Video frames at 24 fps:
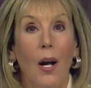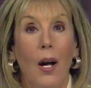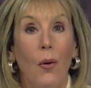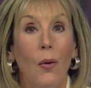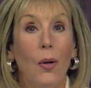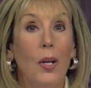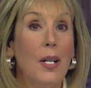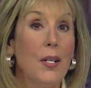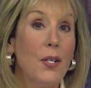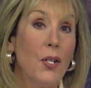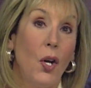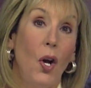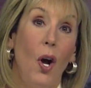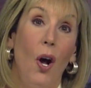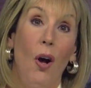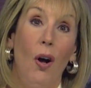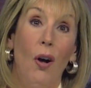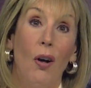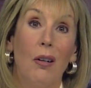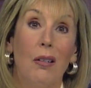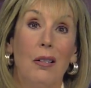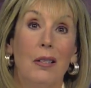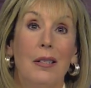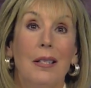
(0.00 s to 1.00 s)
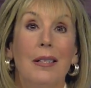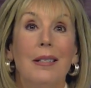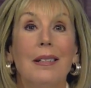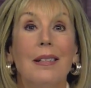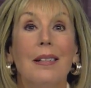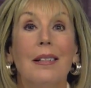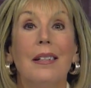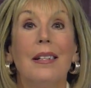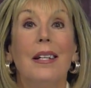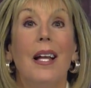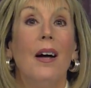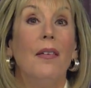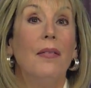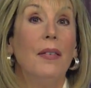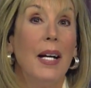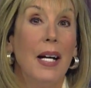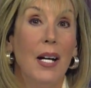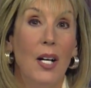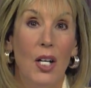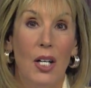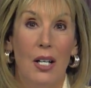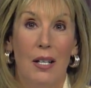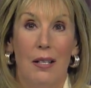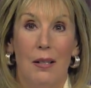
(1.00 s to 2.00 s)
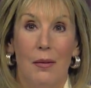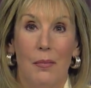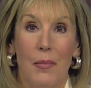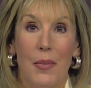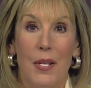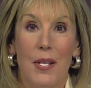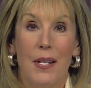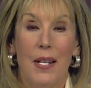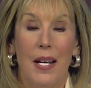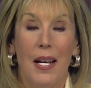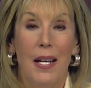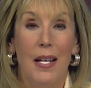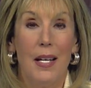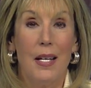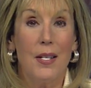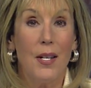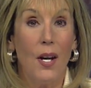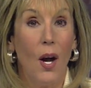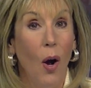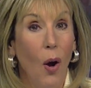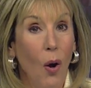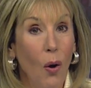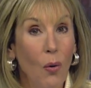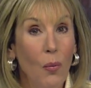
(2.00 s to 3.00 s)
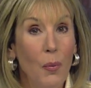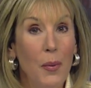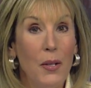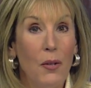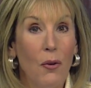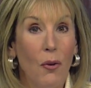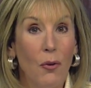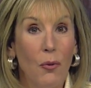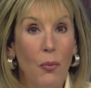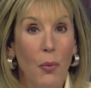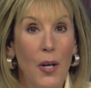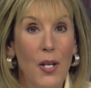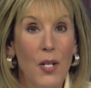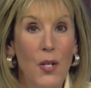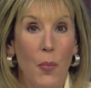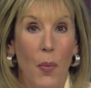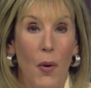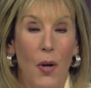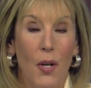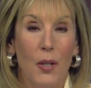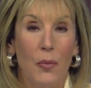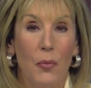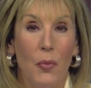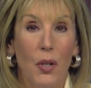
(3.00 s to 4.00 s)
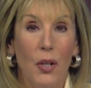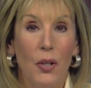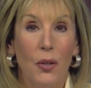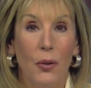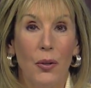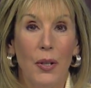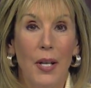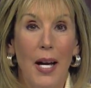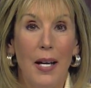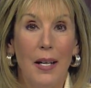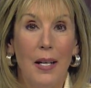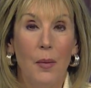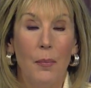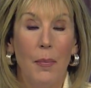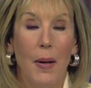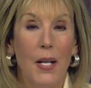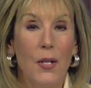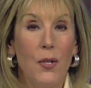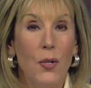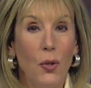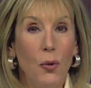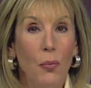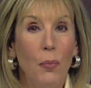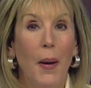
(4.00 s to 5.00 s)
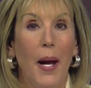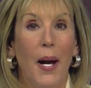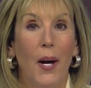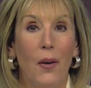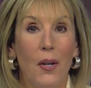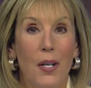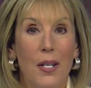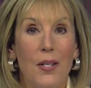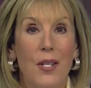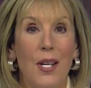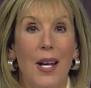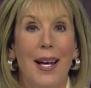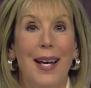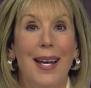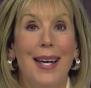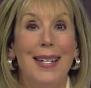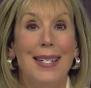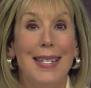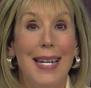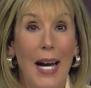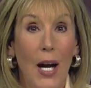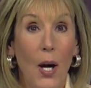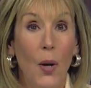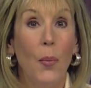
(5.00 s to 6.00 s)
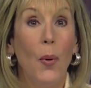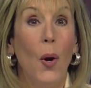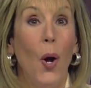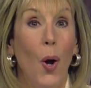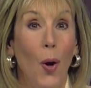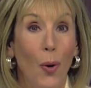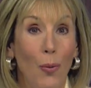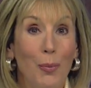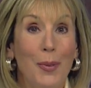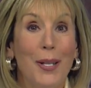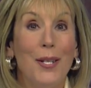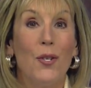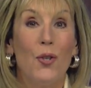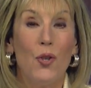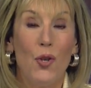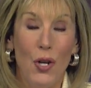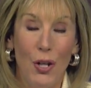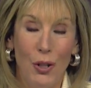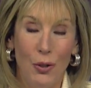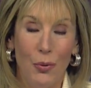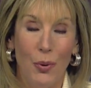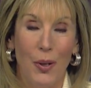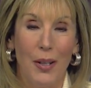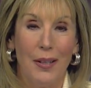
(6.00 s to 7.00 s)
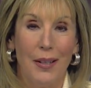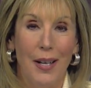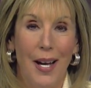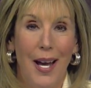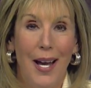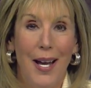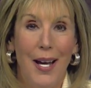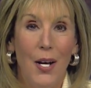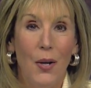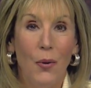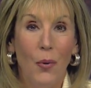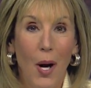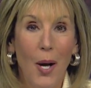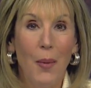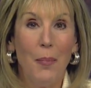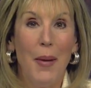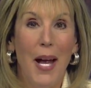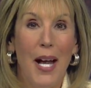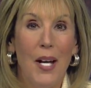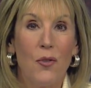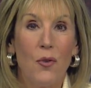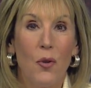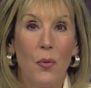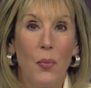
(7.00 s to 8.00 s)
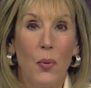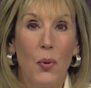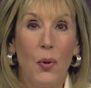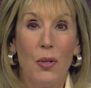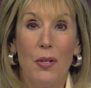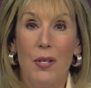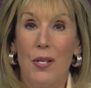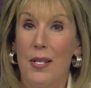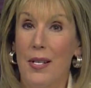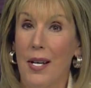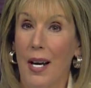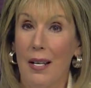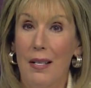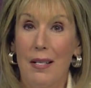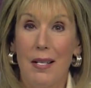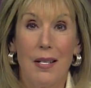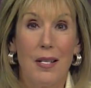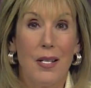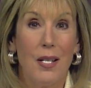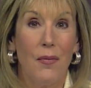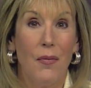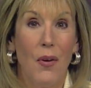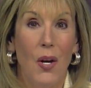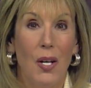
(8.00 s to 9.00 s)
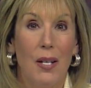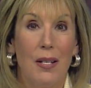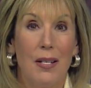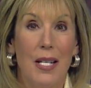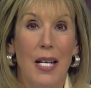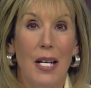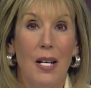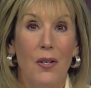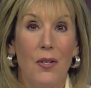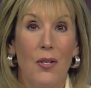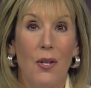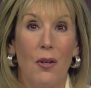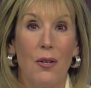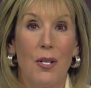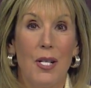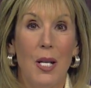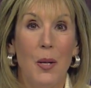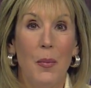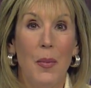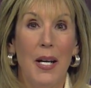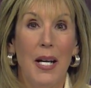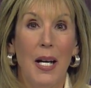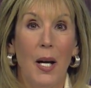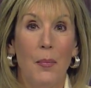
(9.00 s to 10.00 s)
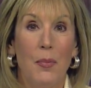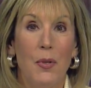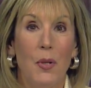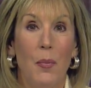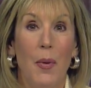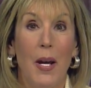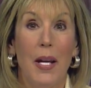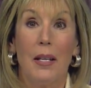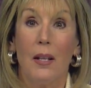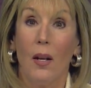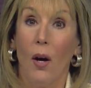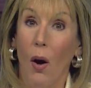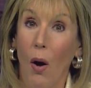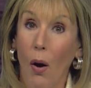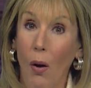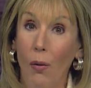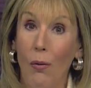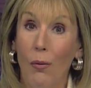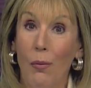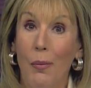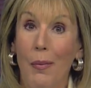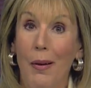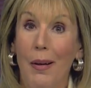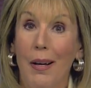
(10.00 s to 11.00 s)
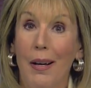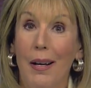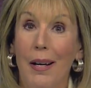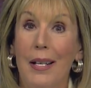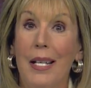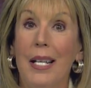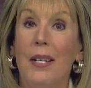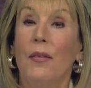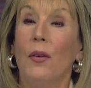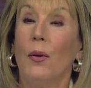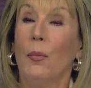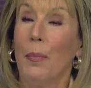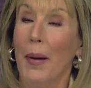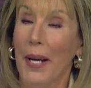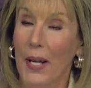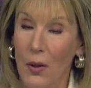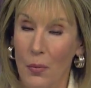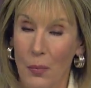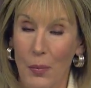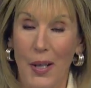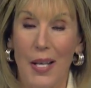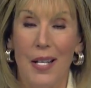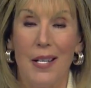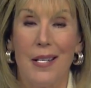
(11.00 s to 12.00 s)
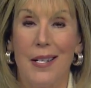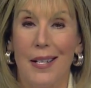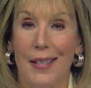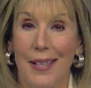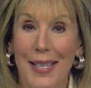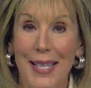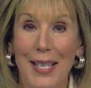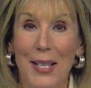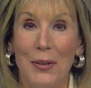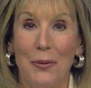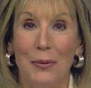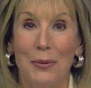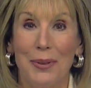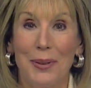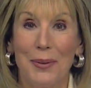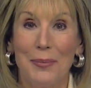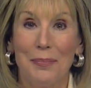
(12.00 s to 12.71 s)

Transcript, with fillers: Well, it's called Loving Arms. It is a home in northwest Baltimore created by two parents to help homeless children. Ron Matz reports dozens of volunteers are teaming up to make the home an even better place to live.